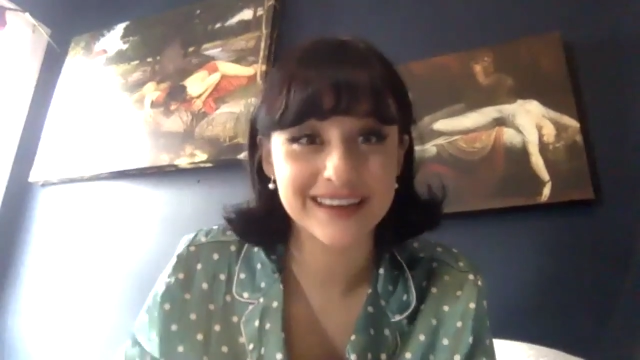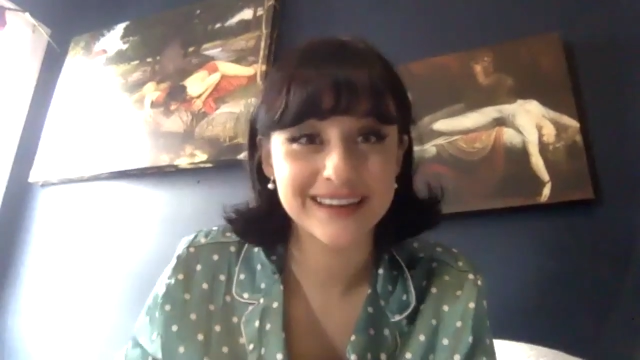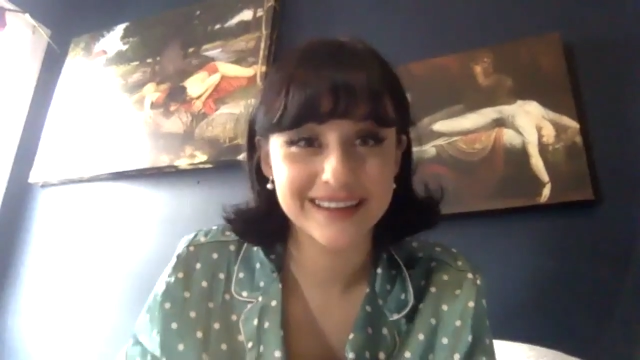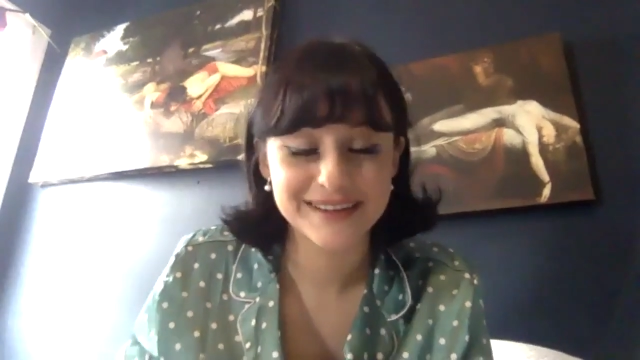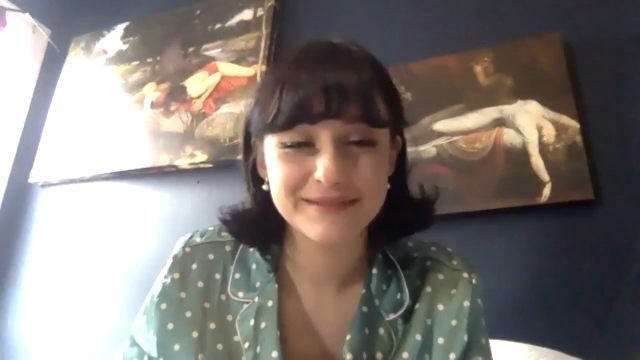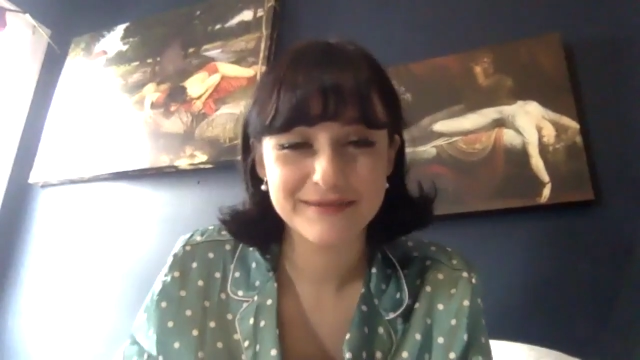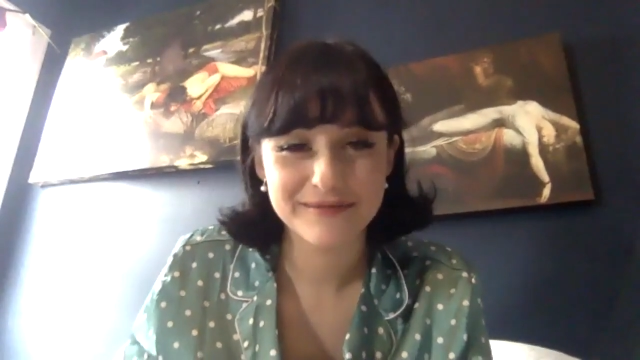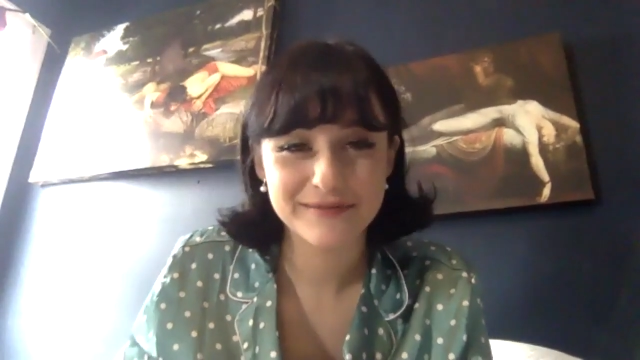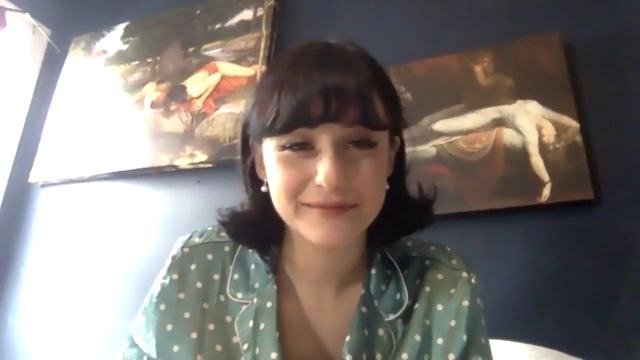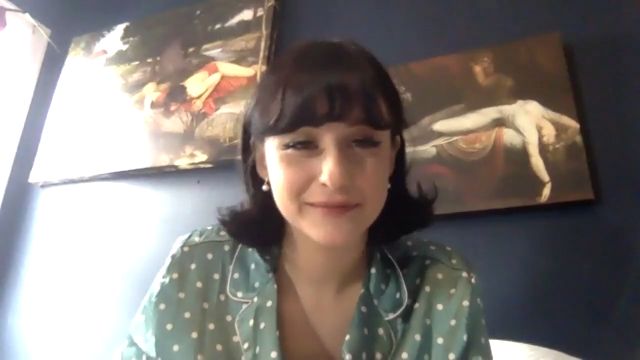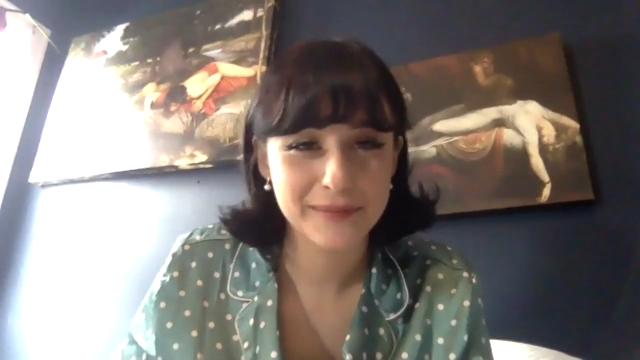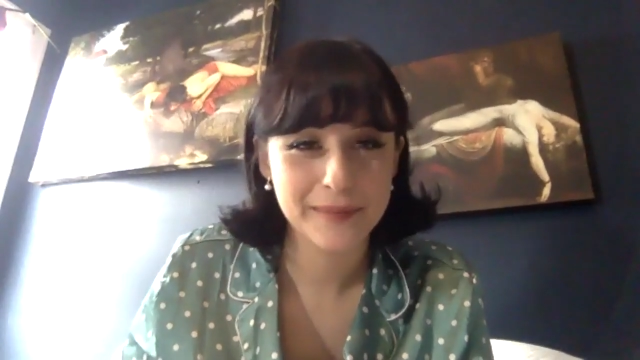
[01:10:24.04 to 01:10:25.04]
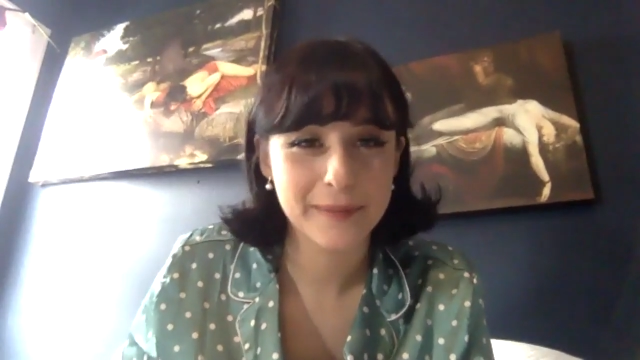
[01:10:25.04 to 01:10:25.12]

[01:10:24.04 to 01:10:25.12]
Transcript: That's what that is.